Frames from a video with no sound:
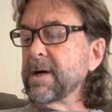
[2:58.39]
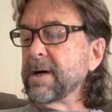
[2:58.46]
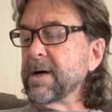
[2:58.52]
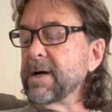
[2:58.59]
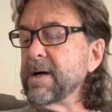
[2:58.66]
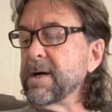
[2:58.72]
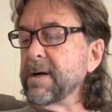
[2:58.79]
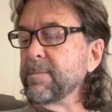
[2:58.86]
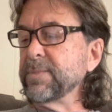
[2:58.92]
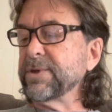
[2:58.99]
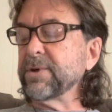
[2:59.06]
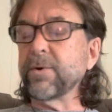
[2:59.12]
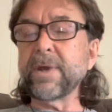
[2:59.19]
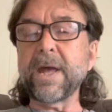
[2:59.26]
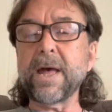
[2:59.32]
Um,
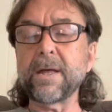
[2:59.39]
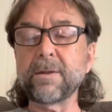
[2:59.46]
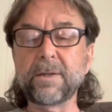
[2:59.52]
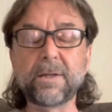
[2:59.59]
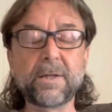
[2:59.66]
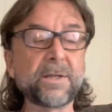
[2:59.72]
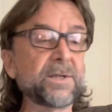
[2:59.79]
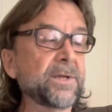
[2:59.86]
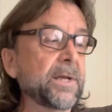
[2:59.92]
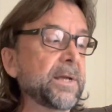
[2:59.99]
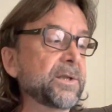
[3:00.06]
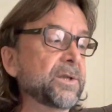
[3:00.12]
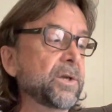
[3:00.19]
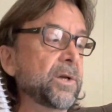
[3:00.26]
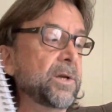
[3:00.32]
so yeah, it's
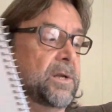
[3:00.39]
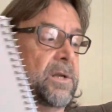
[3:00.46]
it's good.